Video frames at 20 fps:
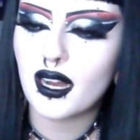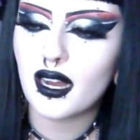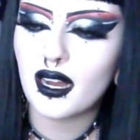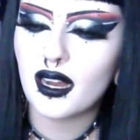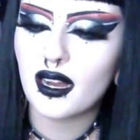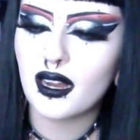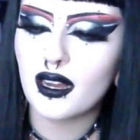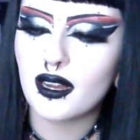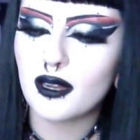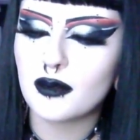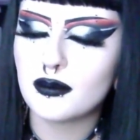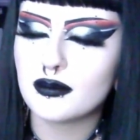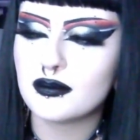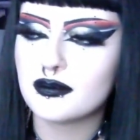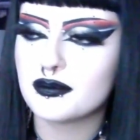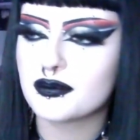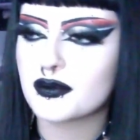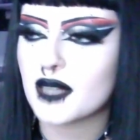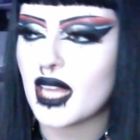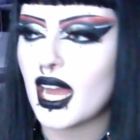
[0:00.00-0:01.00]

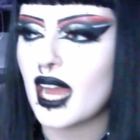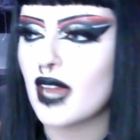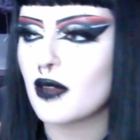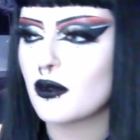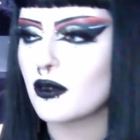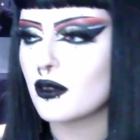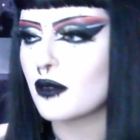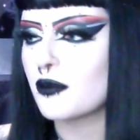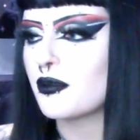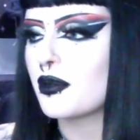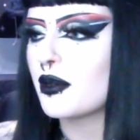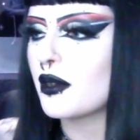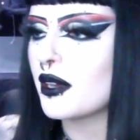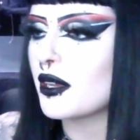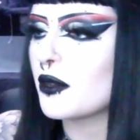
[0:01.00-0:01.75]
I will put